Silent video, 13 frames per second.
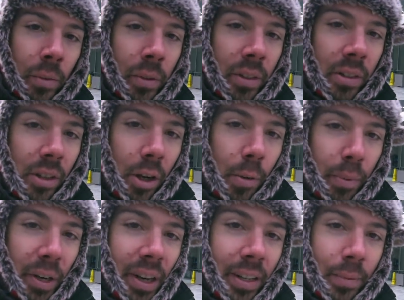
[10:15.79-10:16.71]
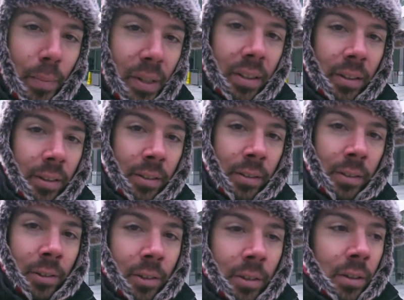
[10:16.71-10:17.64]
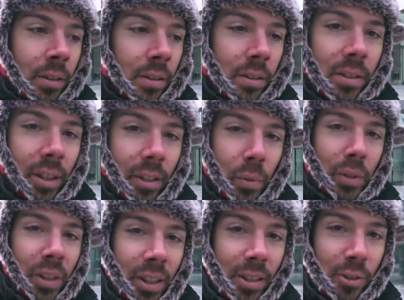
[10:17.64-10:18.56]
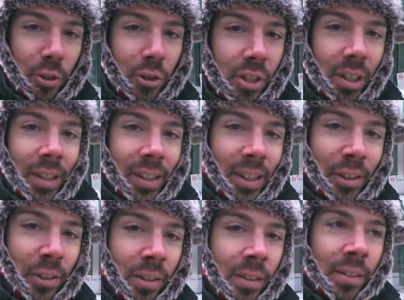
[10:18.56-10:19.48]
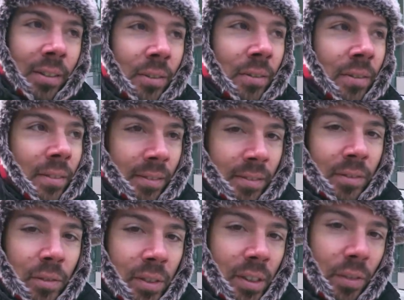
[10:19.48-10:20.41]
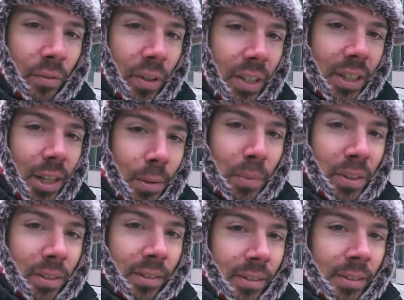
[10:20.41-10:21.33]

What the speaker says: What does no Brian mean? Is that what the kids are saying now? It's fun times.